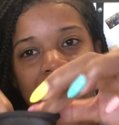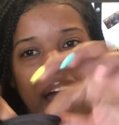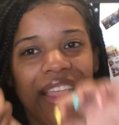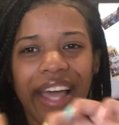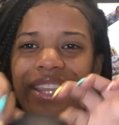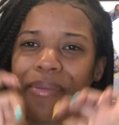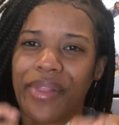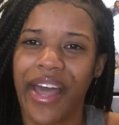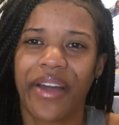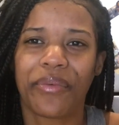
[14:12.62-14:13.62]
I like the
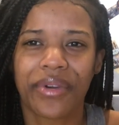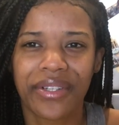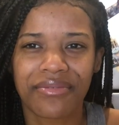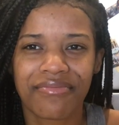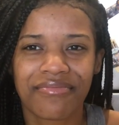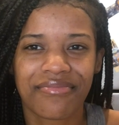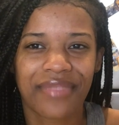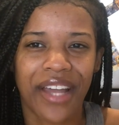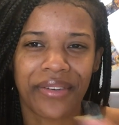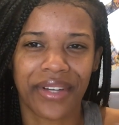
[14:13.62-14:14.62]
black one.
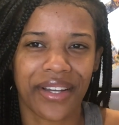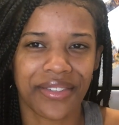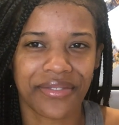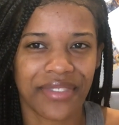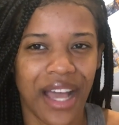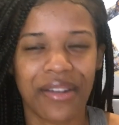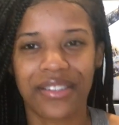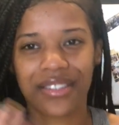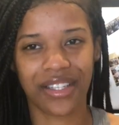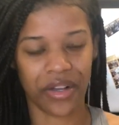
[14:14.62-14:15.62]
I don't know. I
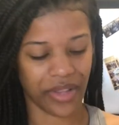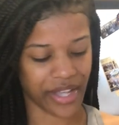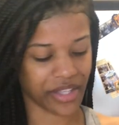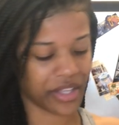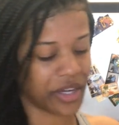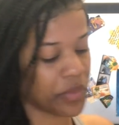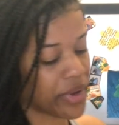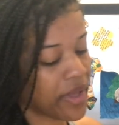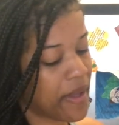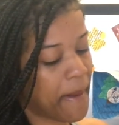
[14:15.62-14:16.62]
don't like the clear one.
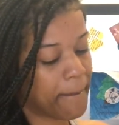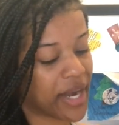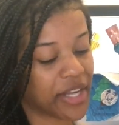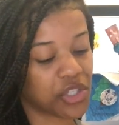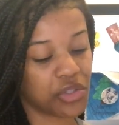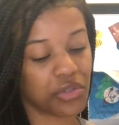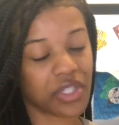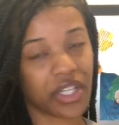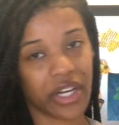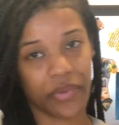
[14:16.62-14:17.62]
But I do use the
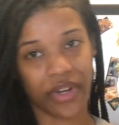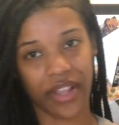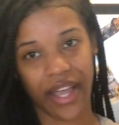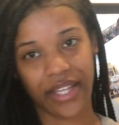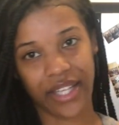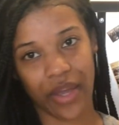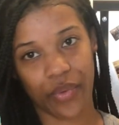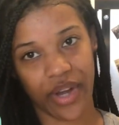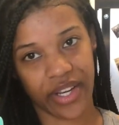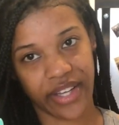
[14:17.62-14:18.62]
clear one on like day
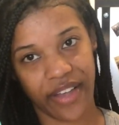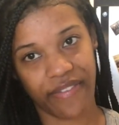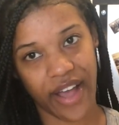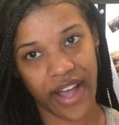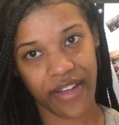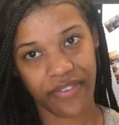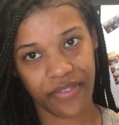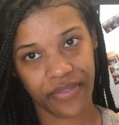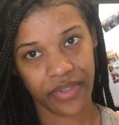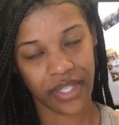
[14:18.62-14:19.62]
1 and day 5.
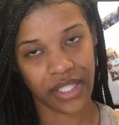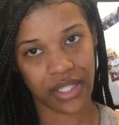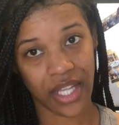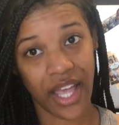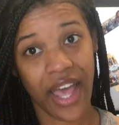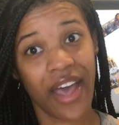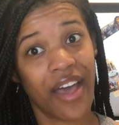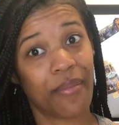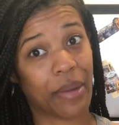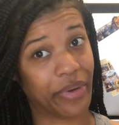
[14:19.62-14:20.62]
Because
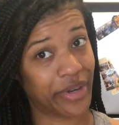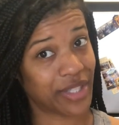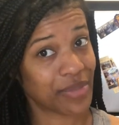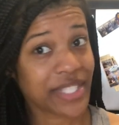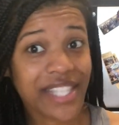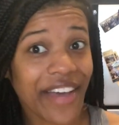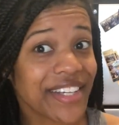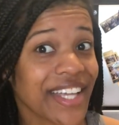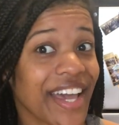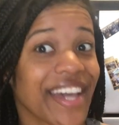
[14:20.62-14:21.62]
my period used to be 7
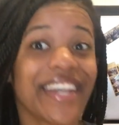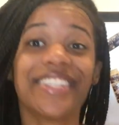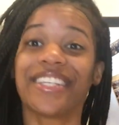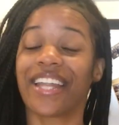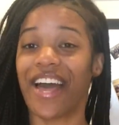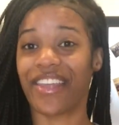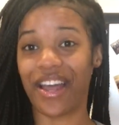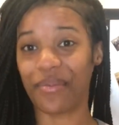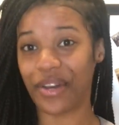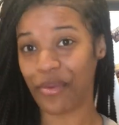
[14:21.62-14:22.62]
days. And now that
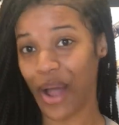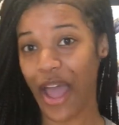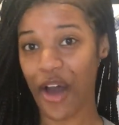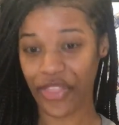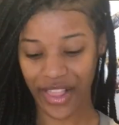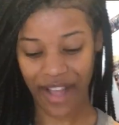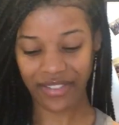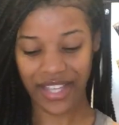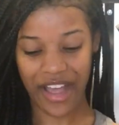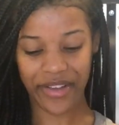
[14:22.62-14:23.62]
I've been on my healthy
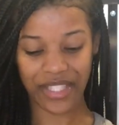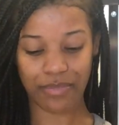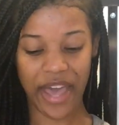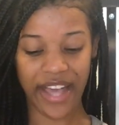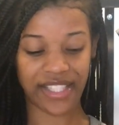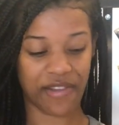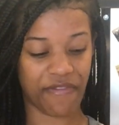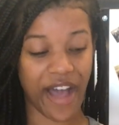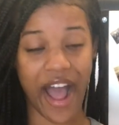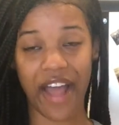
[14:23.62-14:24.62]
lifestyle, it's back to
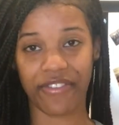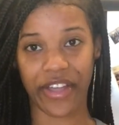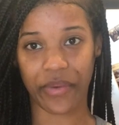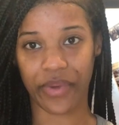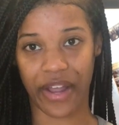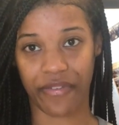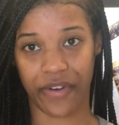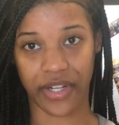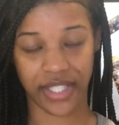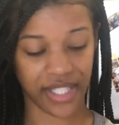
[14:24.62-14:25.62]
5, like when I
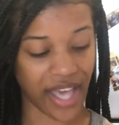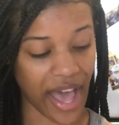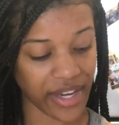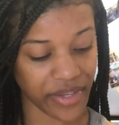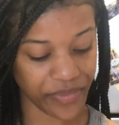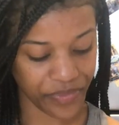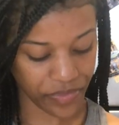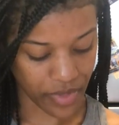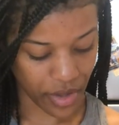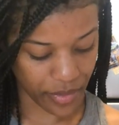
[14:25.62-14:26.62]
first got it.
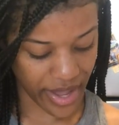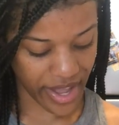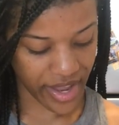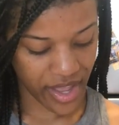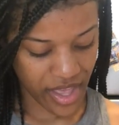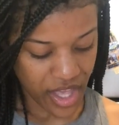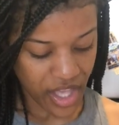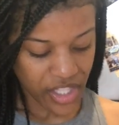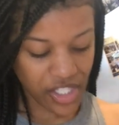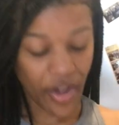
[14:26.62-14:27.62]
Okay?
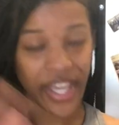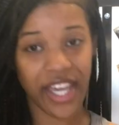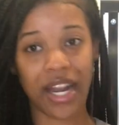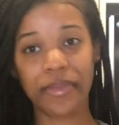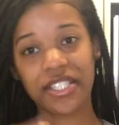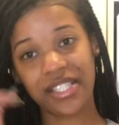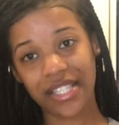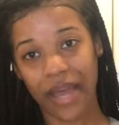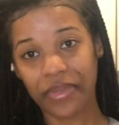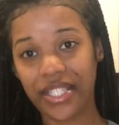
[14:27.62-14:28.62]
So again, I'm going to just
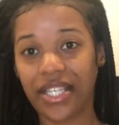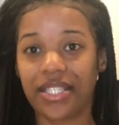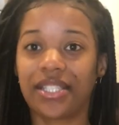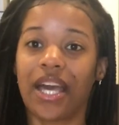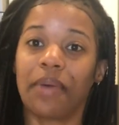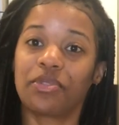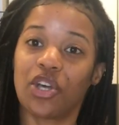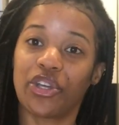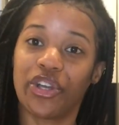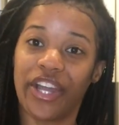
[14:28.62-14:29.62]
stamp the 10 steps so
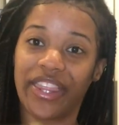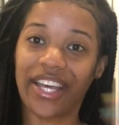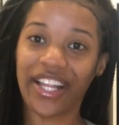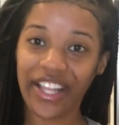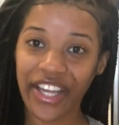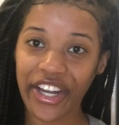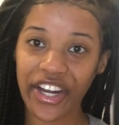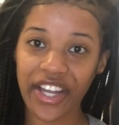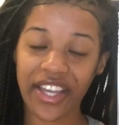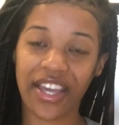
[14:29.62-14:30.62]
you're in the
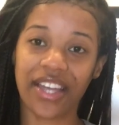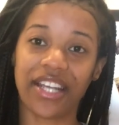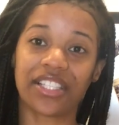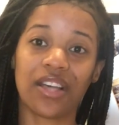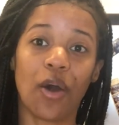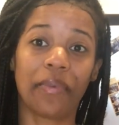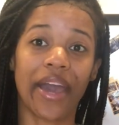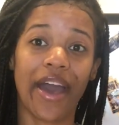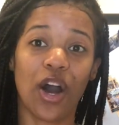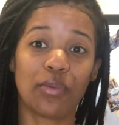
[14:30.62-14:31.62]
clear. And I just hope it
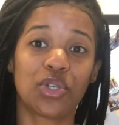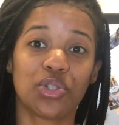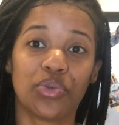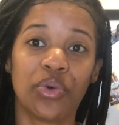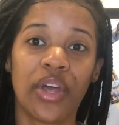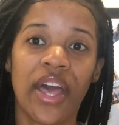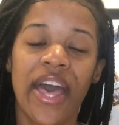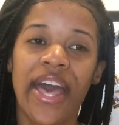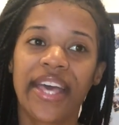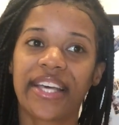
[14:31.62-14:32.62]
helps you.
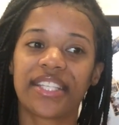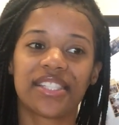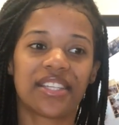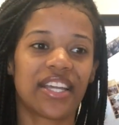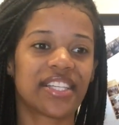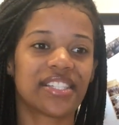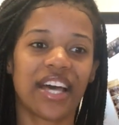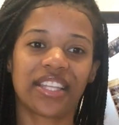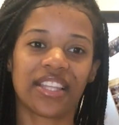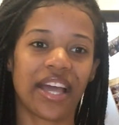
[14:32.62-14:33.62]
Because it is
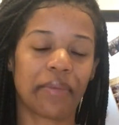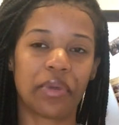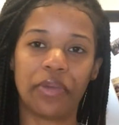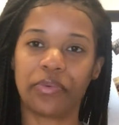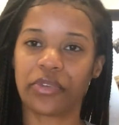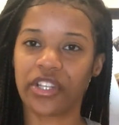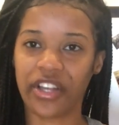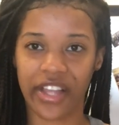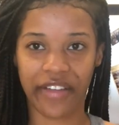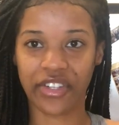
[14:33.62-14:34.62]
nothing like people in
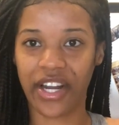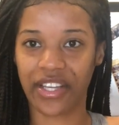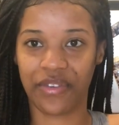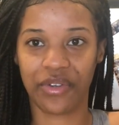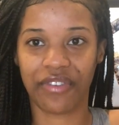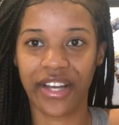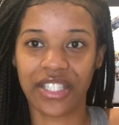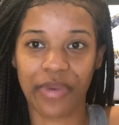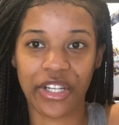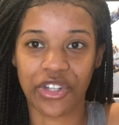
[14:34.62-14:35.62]
your life trying to give you advice
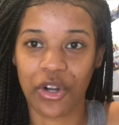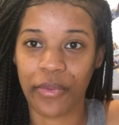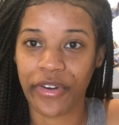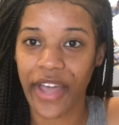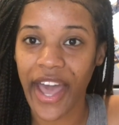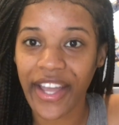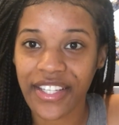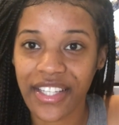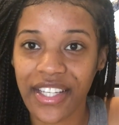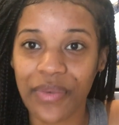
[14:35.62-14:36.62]
about your hormonal
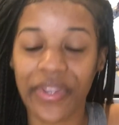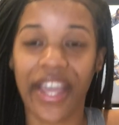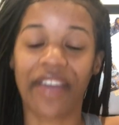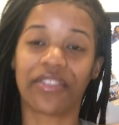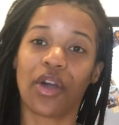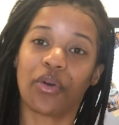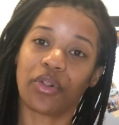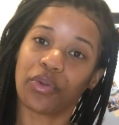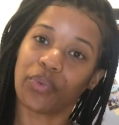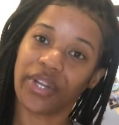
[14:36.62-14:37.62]
acne when they have no
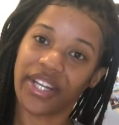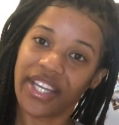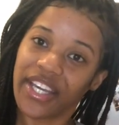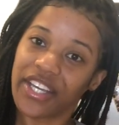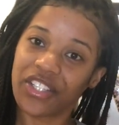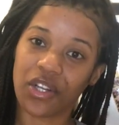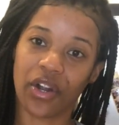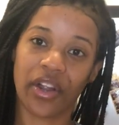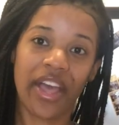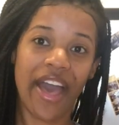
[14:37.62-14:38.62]
clue what it is
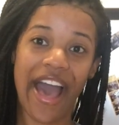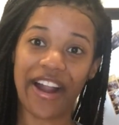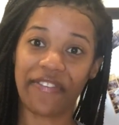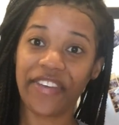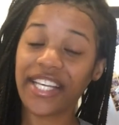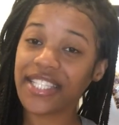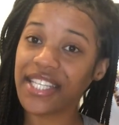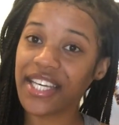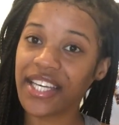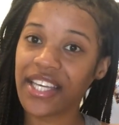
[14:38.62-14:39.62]
or how to fix
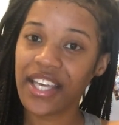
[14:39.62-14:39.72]
it.